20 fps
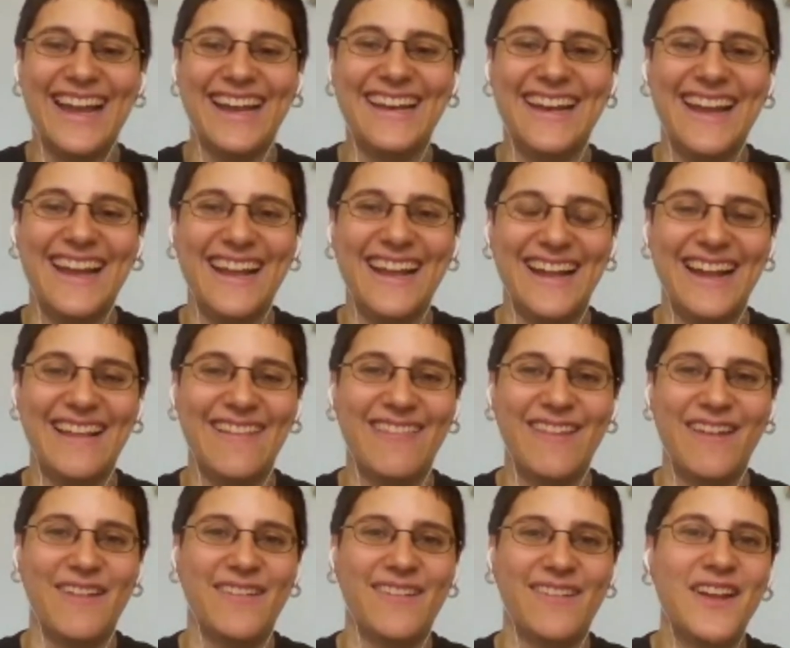and
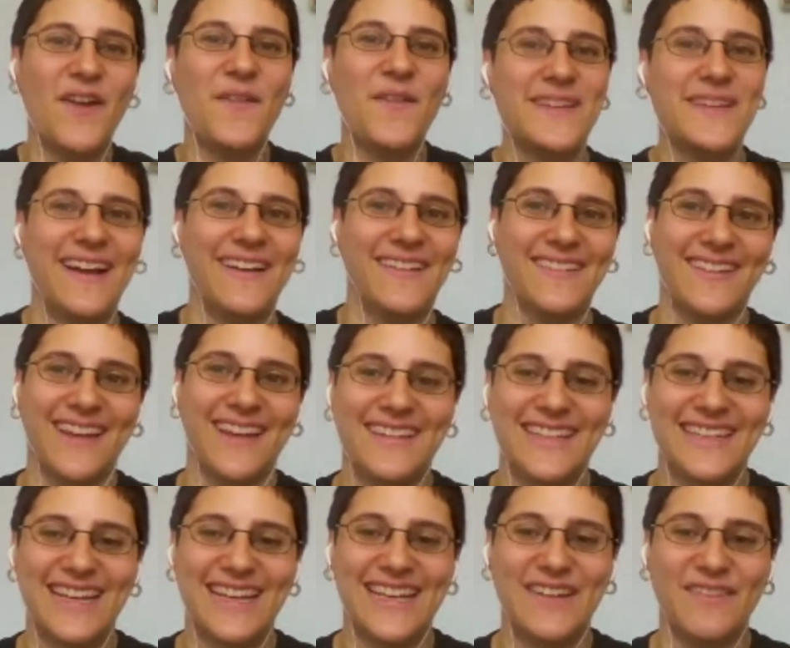like there's no
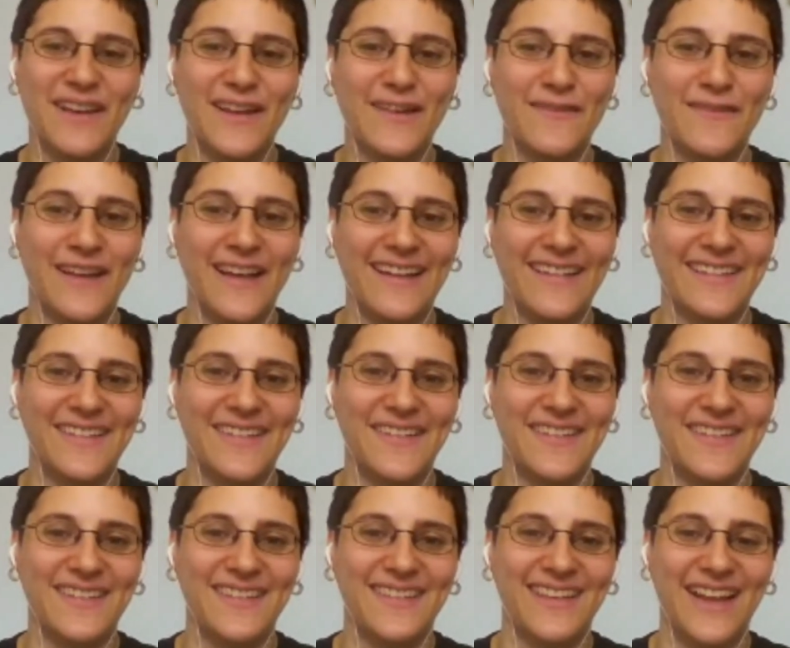downside to getting rid of it. So
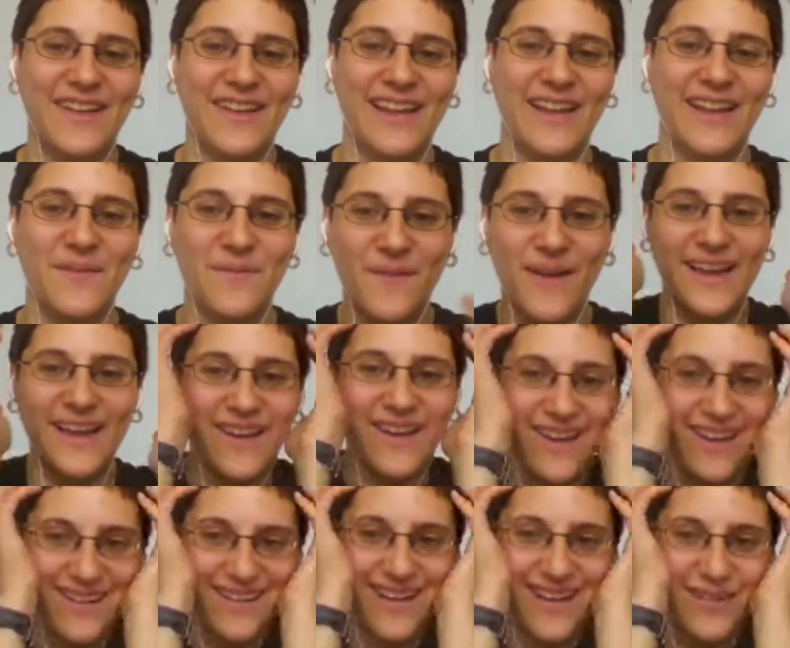it's just like like my
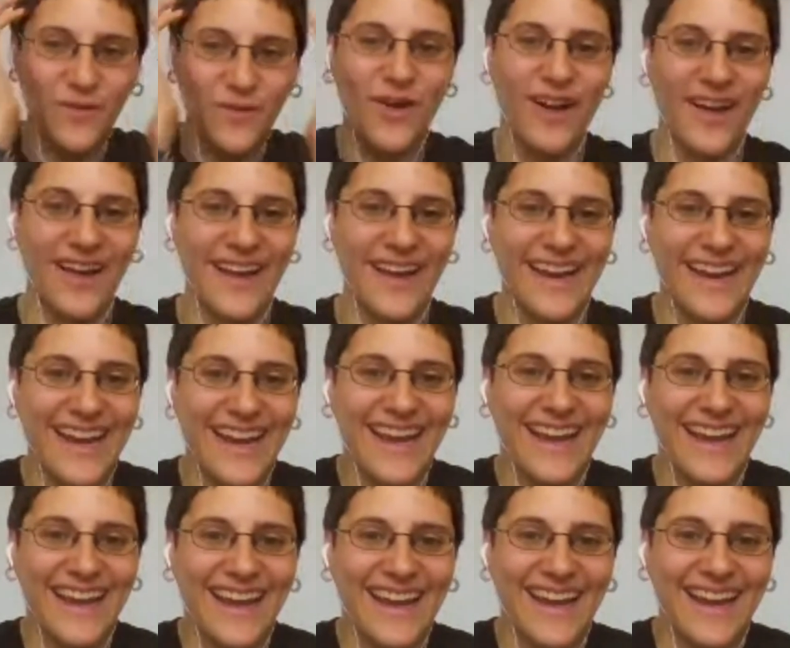God, like why
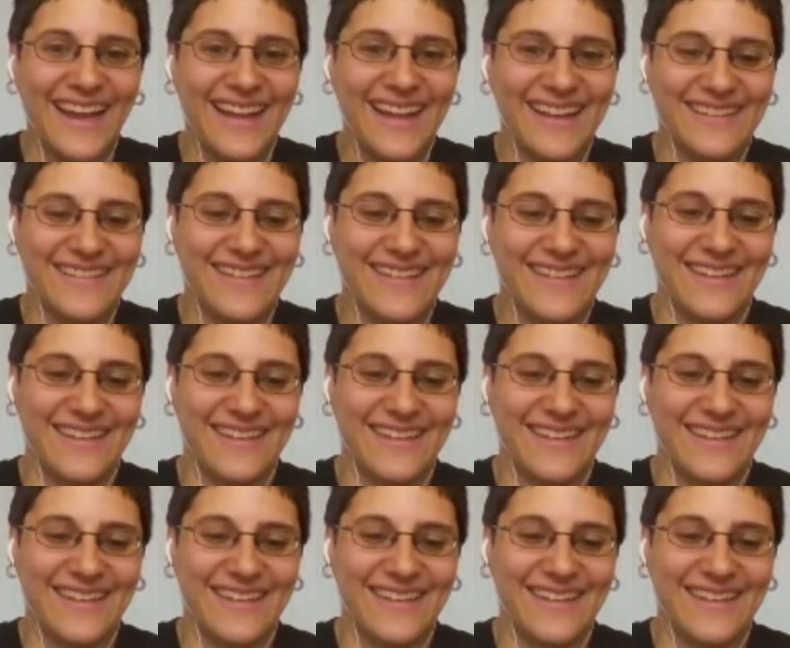is